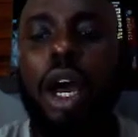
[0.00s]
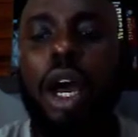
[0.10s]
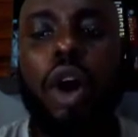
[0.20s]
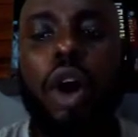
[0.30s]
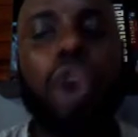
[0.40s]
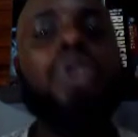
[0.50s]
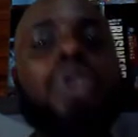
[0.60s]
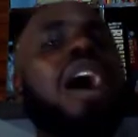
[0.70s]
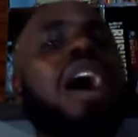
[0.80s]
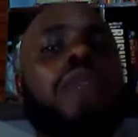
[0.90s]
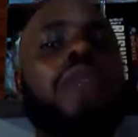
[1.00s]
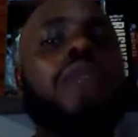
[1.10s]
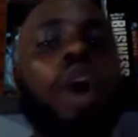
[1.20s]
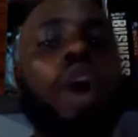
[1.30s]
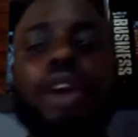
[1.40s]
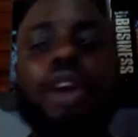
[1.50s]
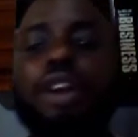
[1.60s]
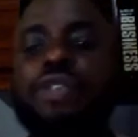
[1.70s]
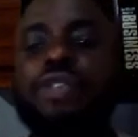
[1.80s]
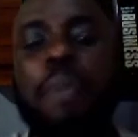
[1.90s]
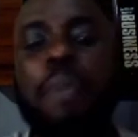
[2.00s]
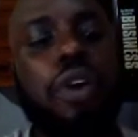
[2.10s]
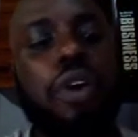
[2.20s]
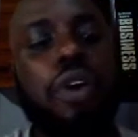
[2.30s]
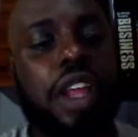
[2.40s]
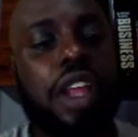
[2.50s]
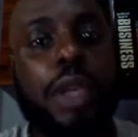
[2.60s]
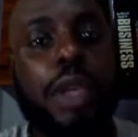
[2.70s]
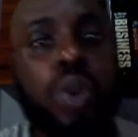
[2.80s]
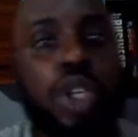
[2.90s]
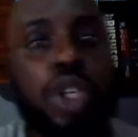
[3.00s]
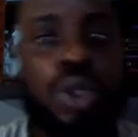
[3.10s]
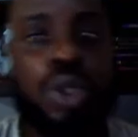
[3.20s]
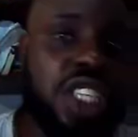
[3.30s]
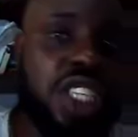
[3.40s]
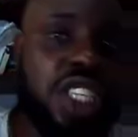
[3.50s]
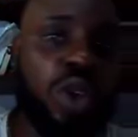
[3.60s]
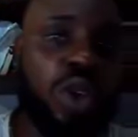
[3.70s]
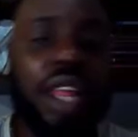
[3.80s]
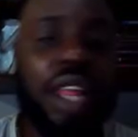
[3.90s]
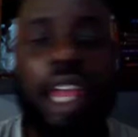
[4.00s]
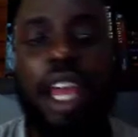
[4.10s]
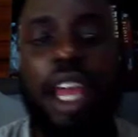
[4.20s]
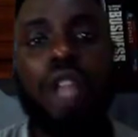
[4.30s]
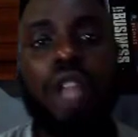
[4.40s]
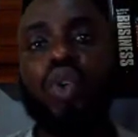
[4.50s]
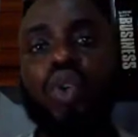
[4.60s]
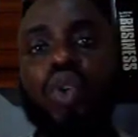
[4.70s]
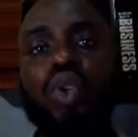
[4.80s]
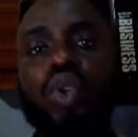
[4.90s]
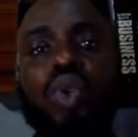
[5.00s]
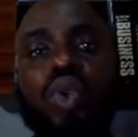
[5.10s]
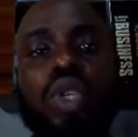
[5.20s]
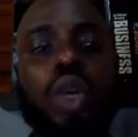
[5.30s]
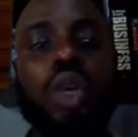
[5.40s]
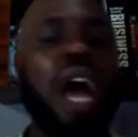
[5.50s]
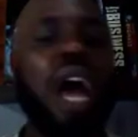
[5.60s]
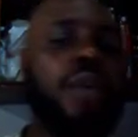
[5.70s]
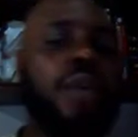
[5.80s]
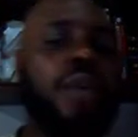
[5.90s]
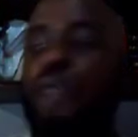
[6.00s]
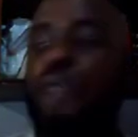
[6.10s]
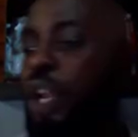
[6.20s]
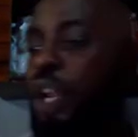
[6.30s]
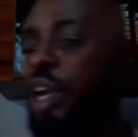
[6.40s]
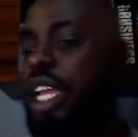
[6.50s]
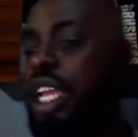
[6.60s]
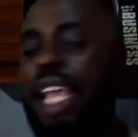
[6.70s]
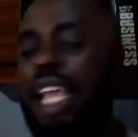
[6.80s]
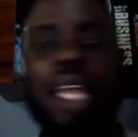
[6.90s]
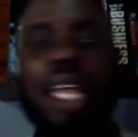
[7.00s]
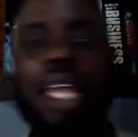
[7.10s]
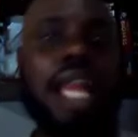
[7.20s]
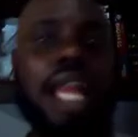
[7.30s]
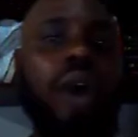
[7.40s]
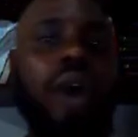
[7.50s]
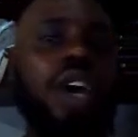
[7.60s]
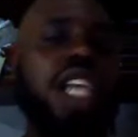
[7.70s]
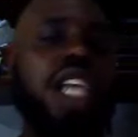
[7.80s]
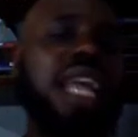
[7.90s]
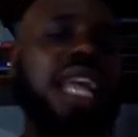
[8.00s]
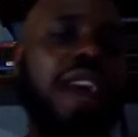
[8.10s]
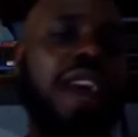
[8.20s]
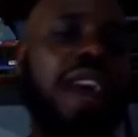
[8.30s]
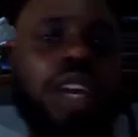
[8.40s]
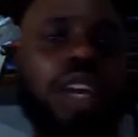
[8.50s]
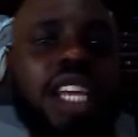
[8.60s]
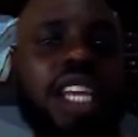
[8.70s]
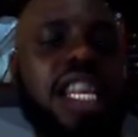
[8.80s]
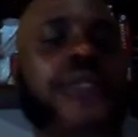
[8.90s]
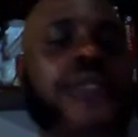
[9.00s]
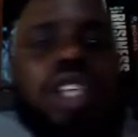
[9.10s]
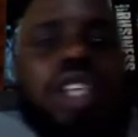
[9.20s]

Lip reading: or you don't have long period of time for the person who's supposed to receive it over there to say, I've been waiting for 3 working days, now it's now 5 working days, I've not